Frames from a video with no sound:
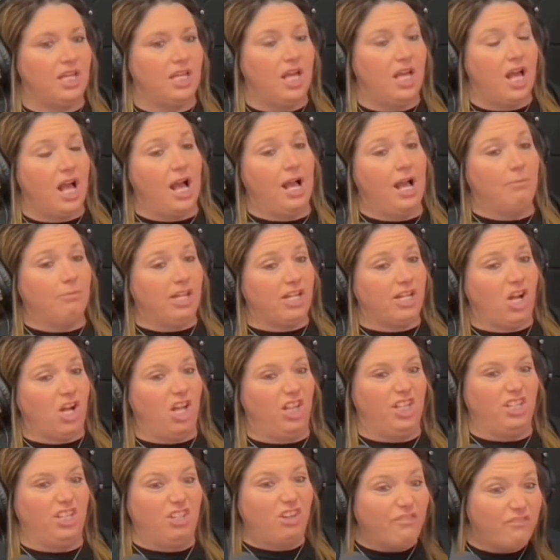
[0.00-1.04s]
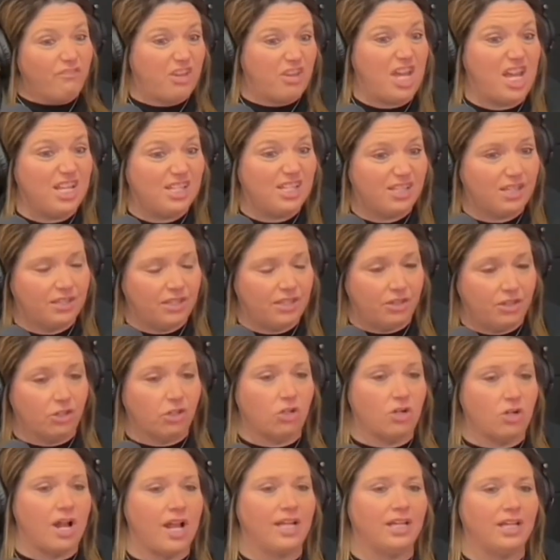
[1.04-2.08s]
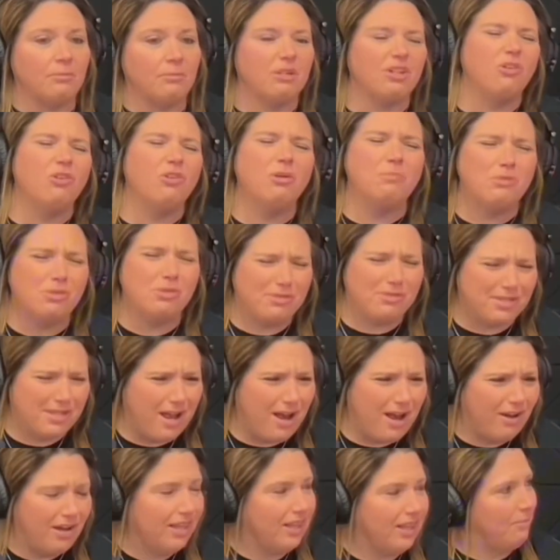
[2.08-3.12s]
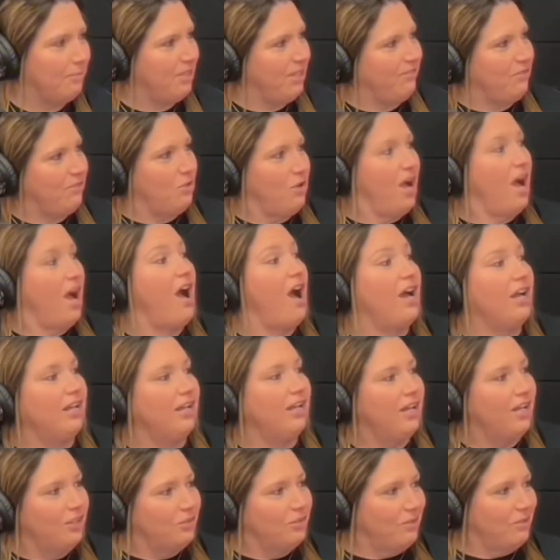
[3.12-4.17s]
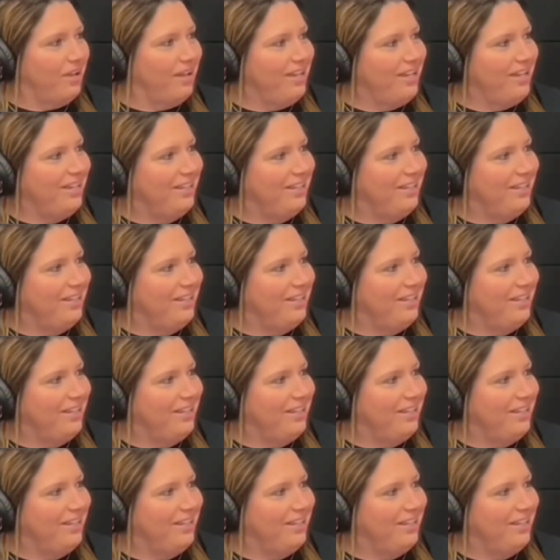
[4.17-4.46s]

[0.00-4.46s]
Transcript: I'm like all in their face, and then they're crying, and I'm like, oh, I'm so sorry. Let me give you a hug, right?